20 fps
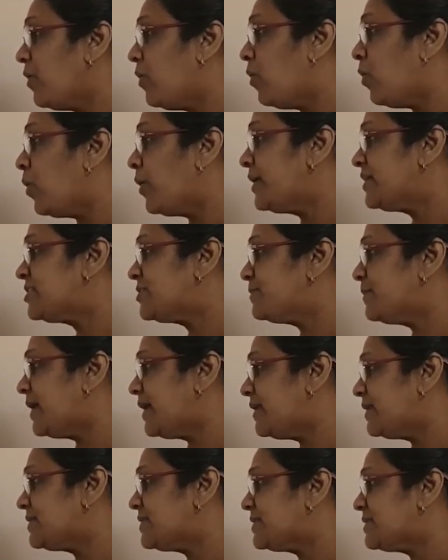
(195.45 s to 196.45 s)
OH
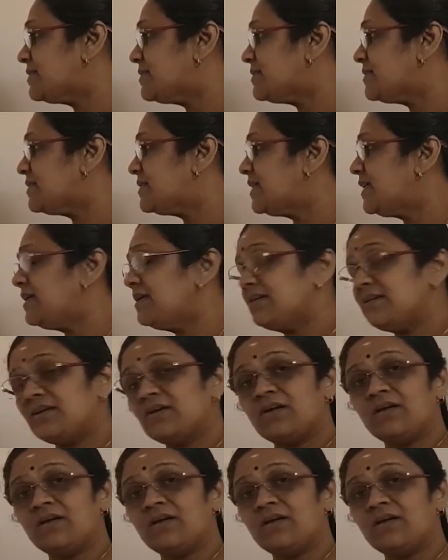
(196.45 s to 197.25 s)
minus. See,